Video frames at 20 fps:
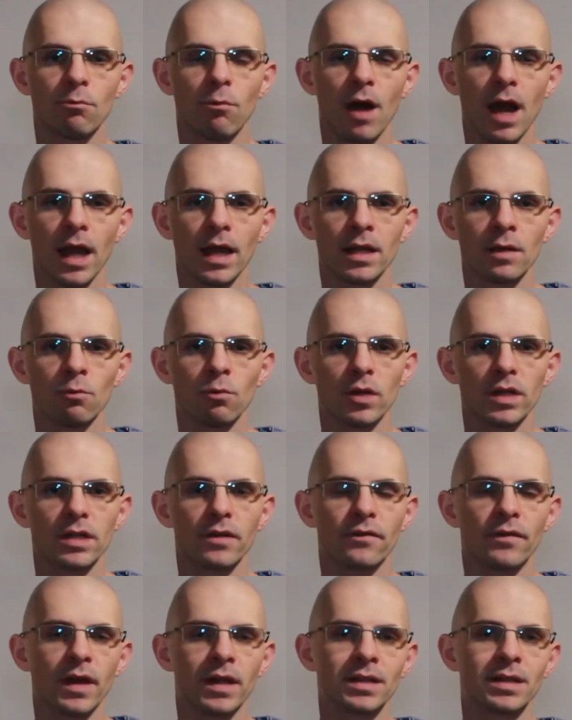line with the
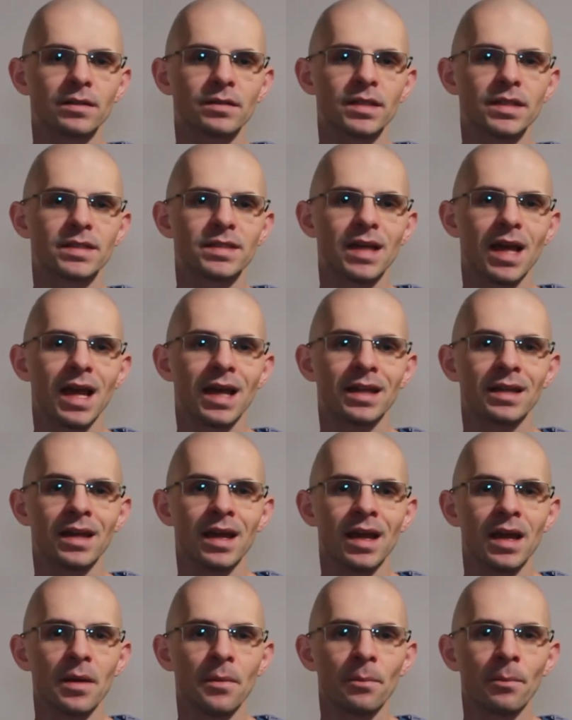fender design
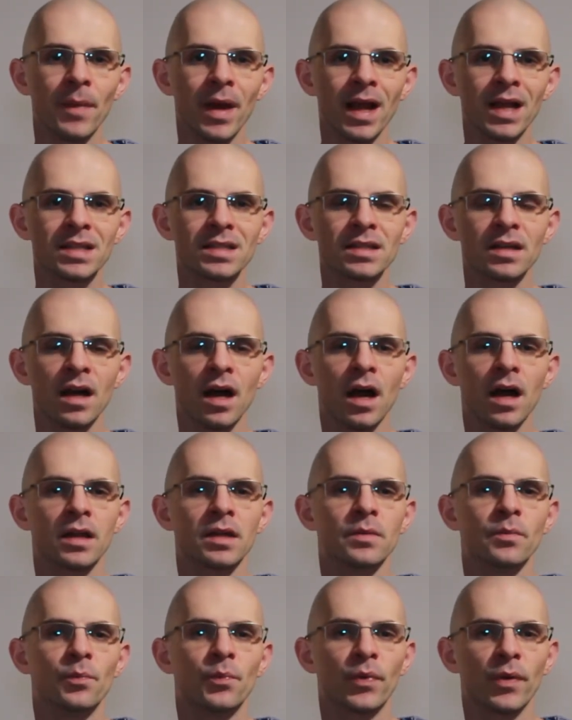makes an
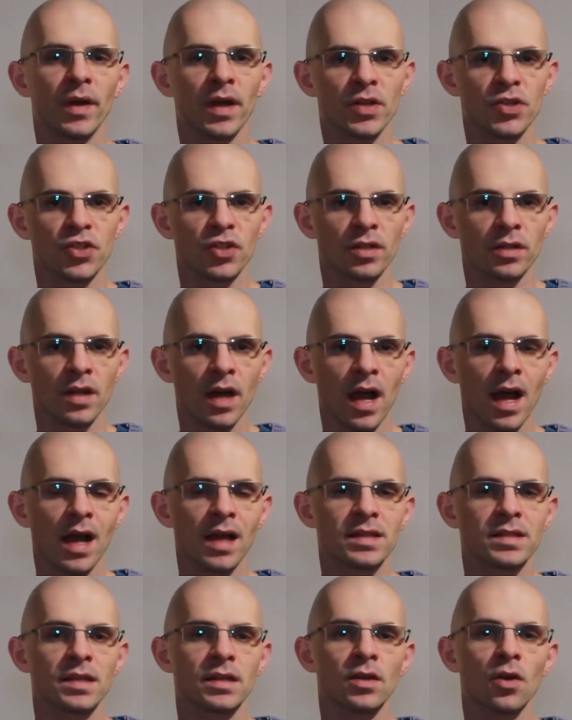impression
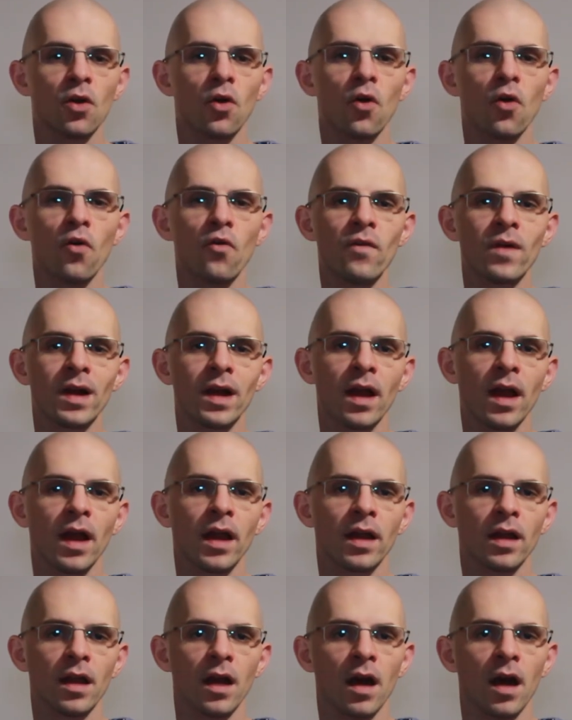as an
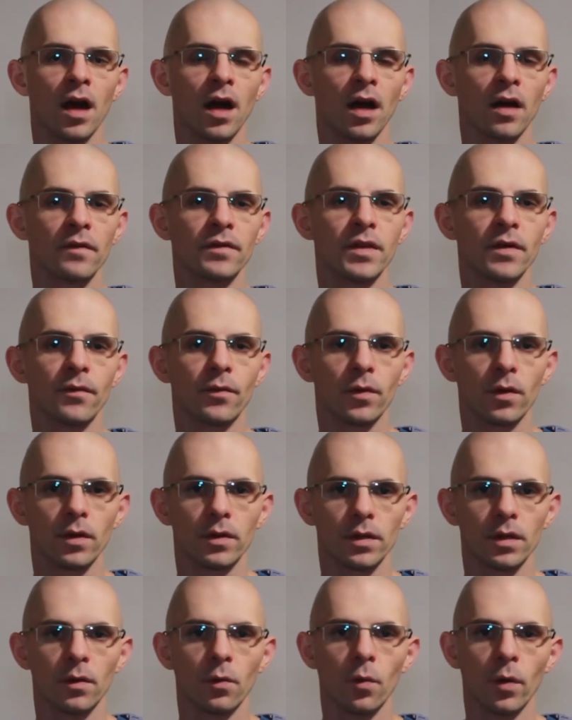overhang of the front
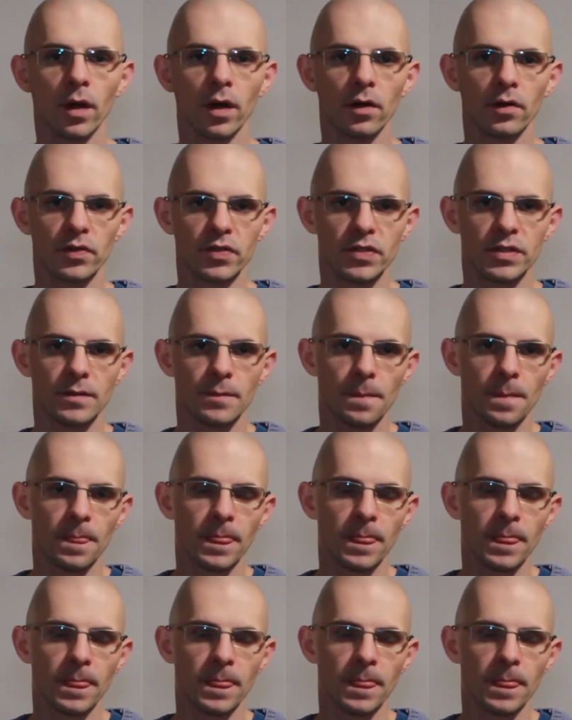wheels.